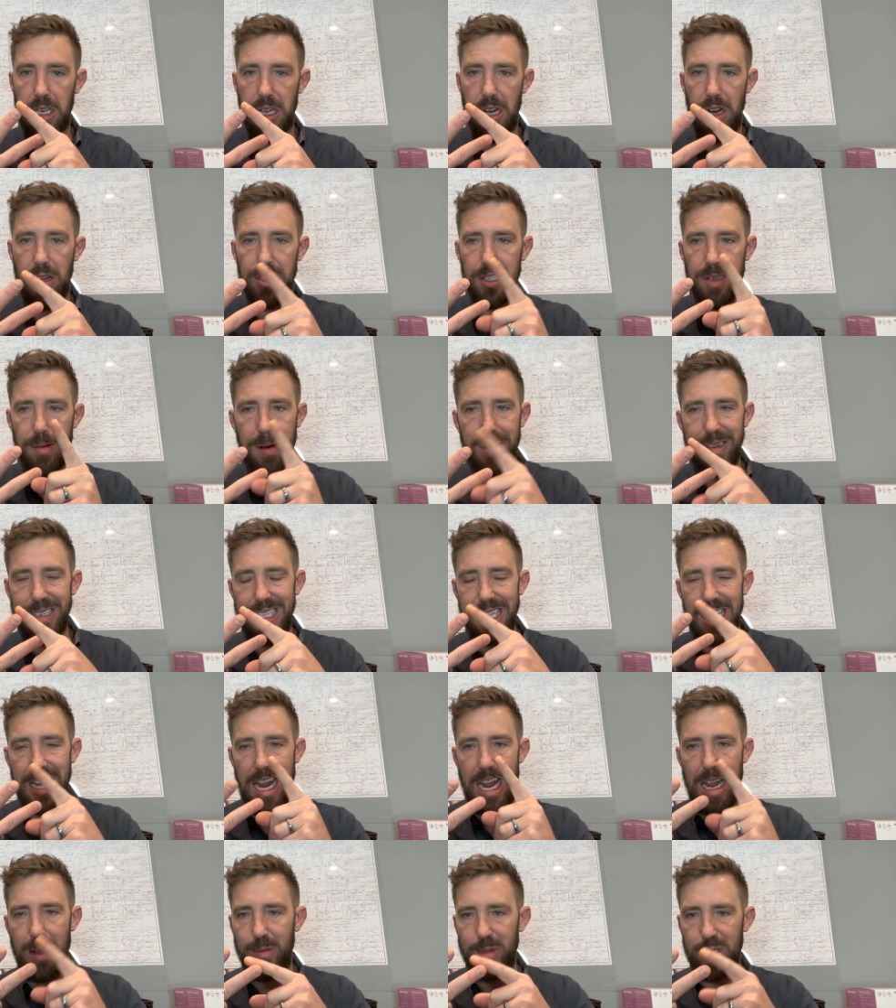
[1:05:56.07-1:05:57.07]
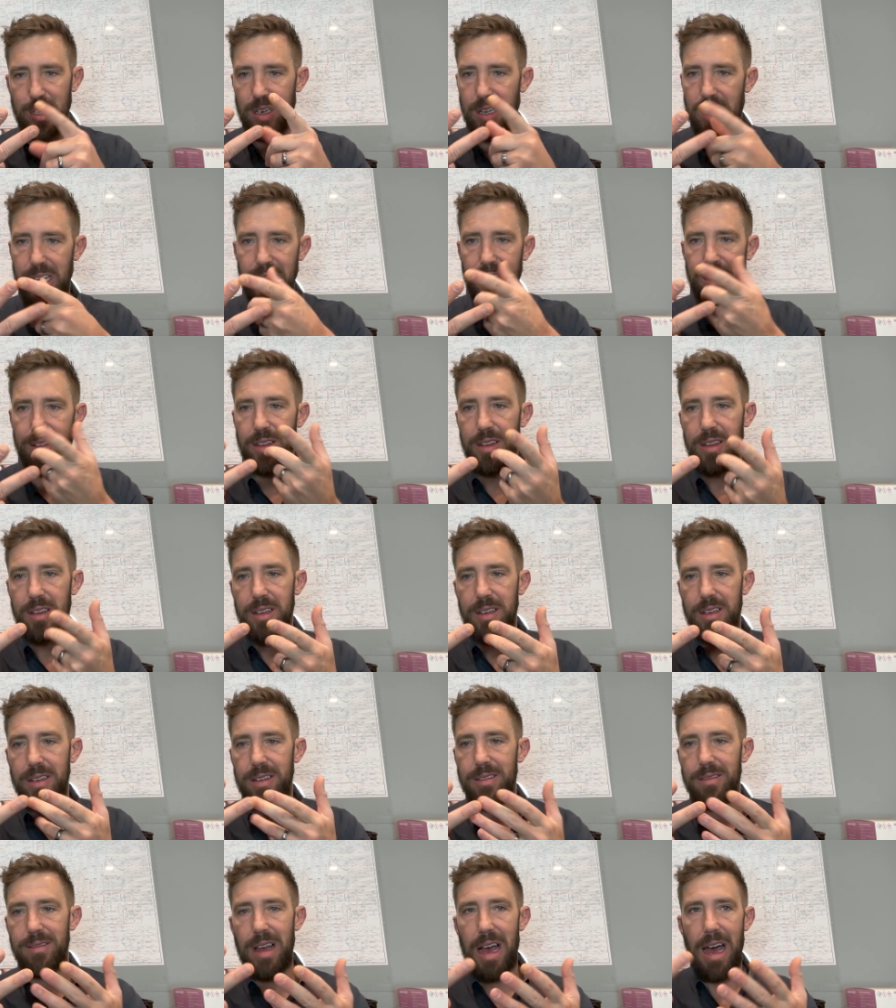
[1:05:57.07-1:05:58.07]
You know, sometimes the names are like
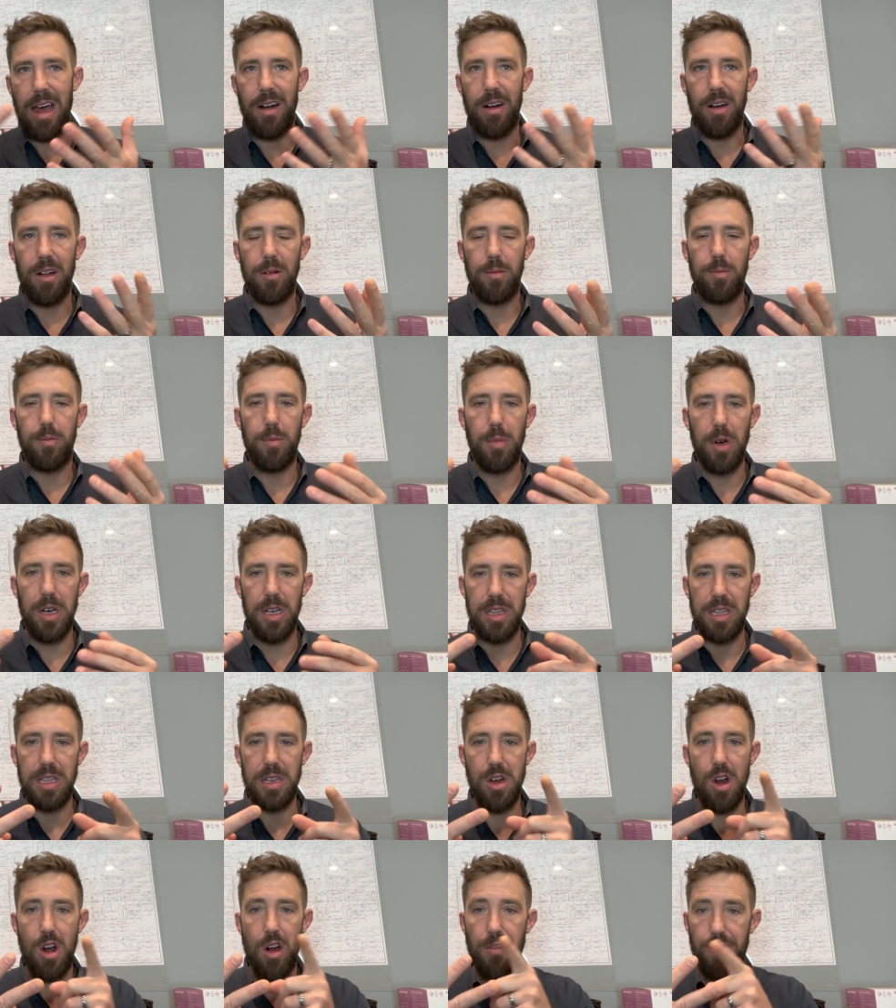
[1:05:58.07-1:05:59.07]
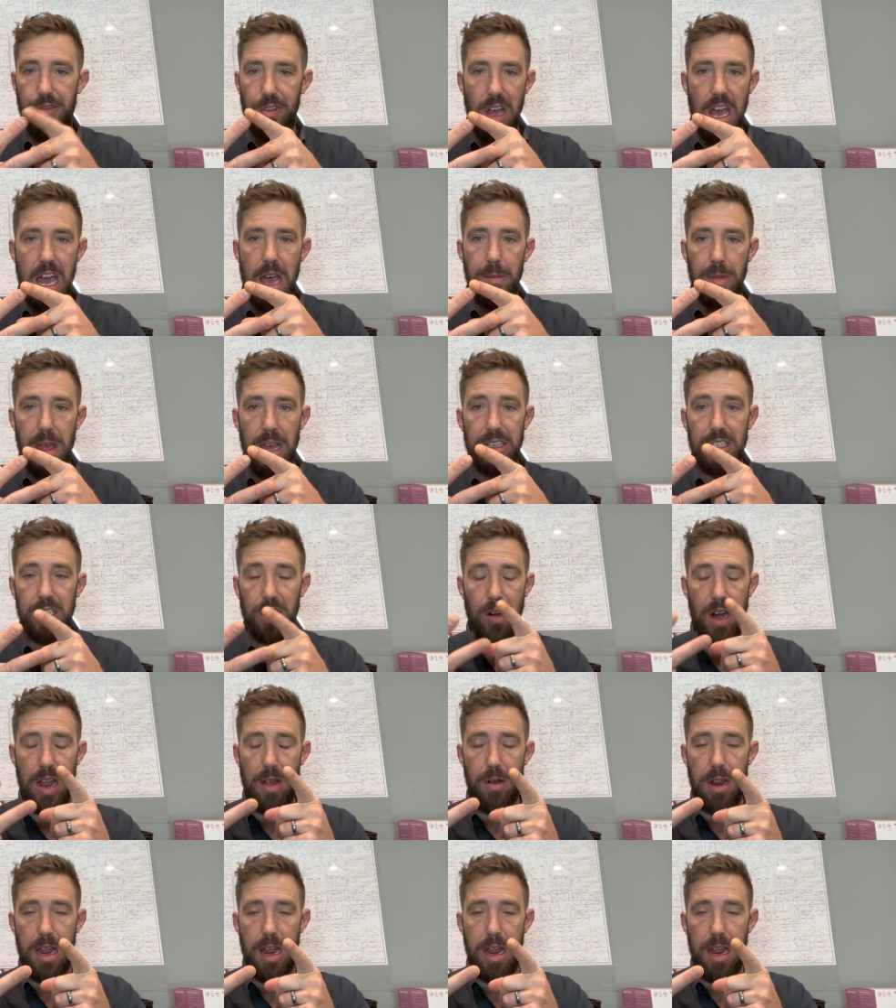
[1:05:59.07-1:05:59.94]
I don't know, but the neuroflam, that's great,